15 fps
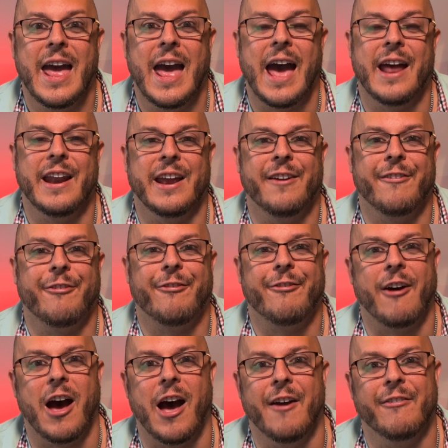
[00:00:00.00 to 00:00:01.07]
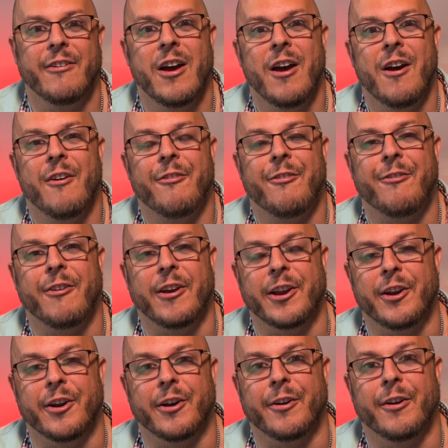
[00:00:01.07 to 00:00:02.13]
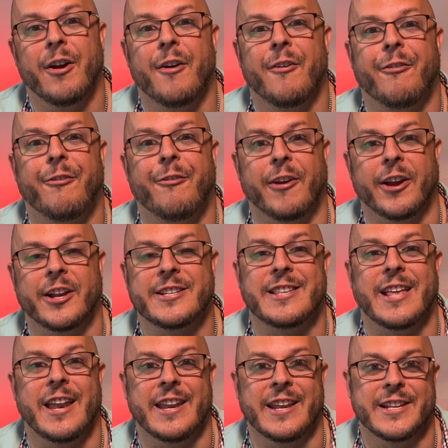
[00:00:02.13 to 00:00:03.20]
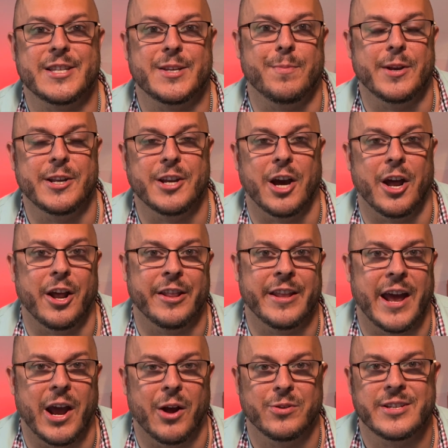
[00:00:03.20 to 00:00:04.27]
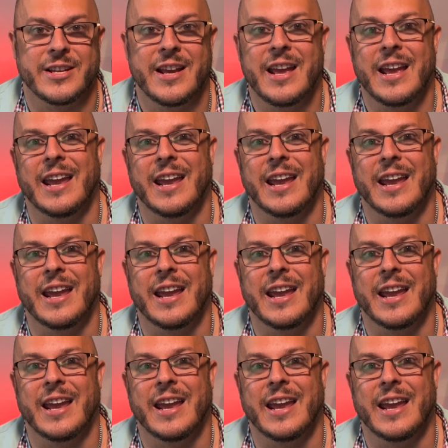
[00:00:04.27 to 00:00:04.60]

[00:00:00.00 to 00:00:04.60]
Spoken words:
at a 5-figure fix that needs to be done on the house